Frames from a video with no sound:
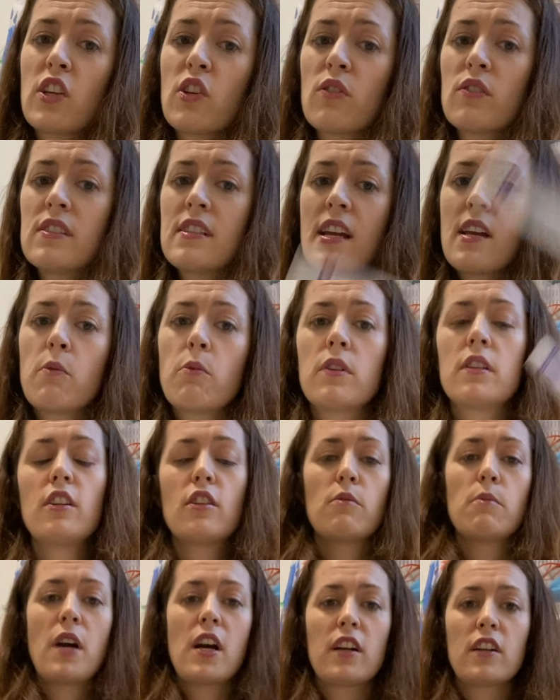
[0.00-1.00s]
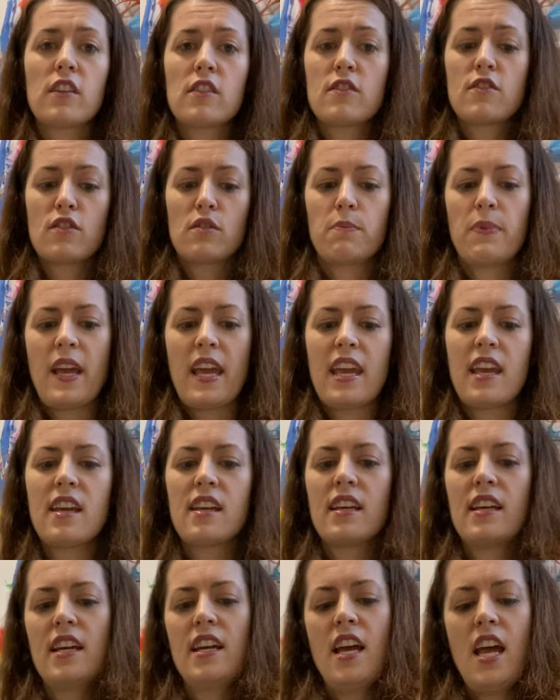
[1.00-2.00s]
You can take one of your markers or
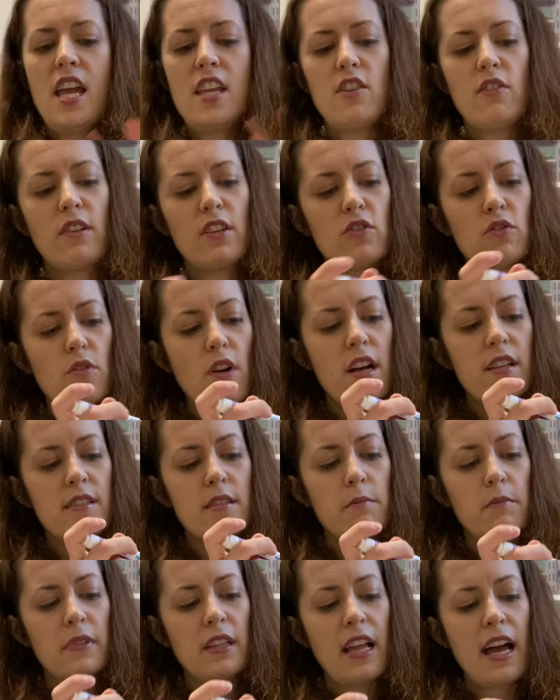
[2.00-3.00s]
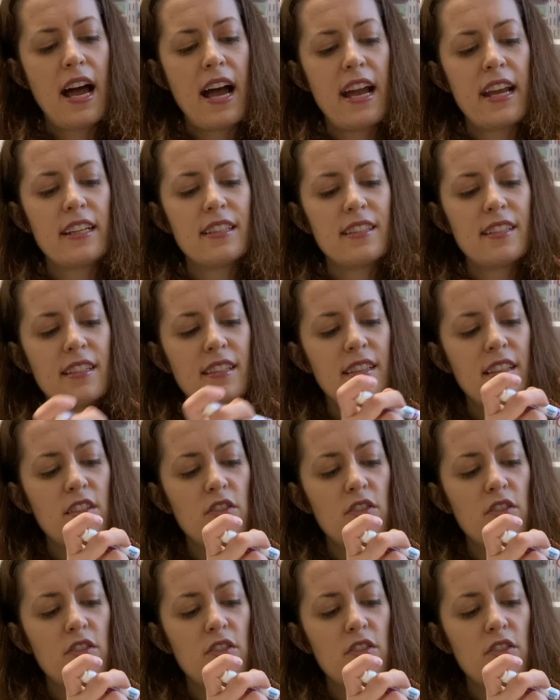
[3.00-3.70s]
paint and you can draw some lines in the